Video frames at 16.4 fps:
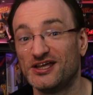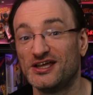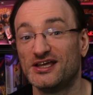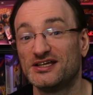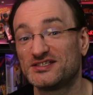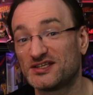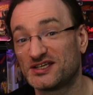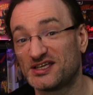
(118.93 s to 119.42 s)

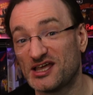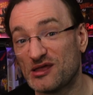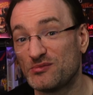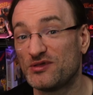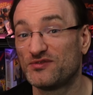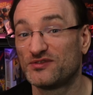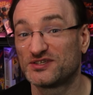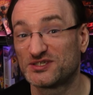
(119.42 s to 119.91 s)
is a game
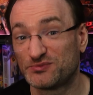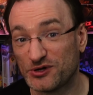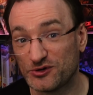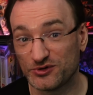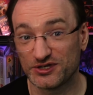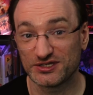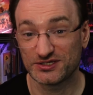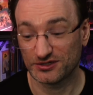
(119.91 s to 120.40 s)
in the
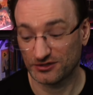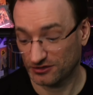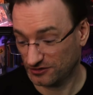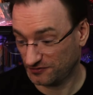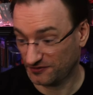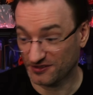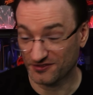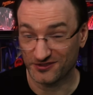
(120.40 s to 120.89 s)
spirit
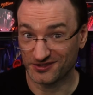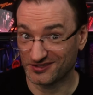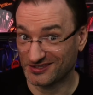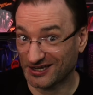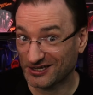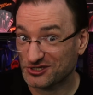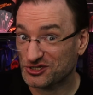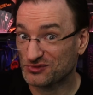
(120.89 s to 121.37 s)
of the
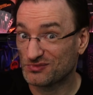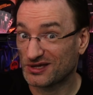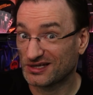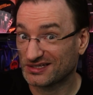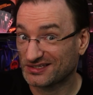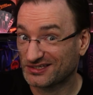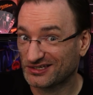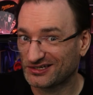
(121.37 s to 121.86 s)
Dungeon
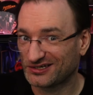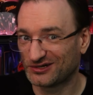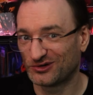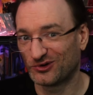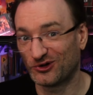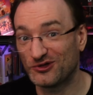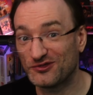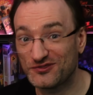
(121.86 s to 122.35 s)
Master
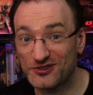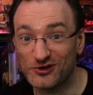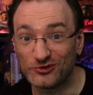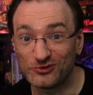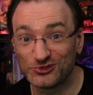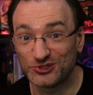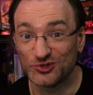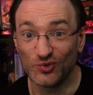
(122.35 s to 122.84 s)
or the
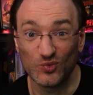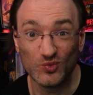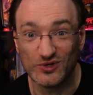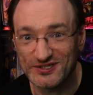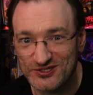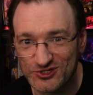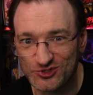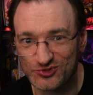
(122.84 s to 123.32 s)
old
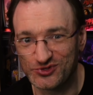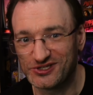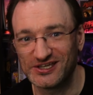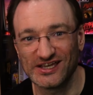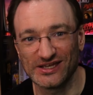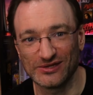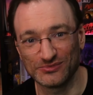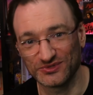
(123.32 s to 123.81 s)
wizardry
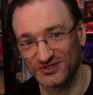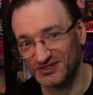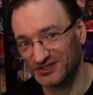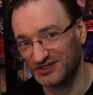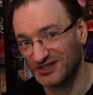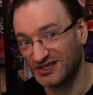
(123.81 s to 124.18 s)
games.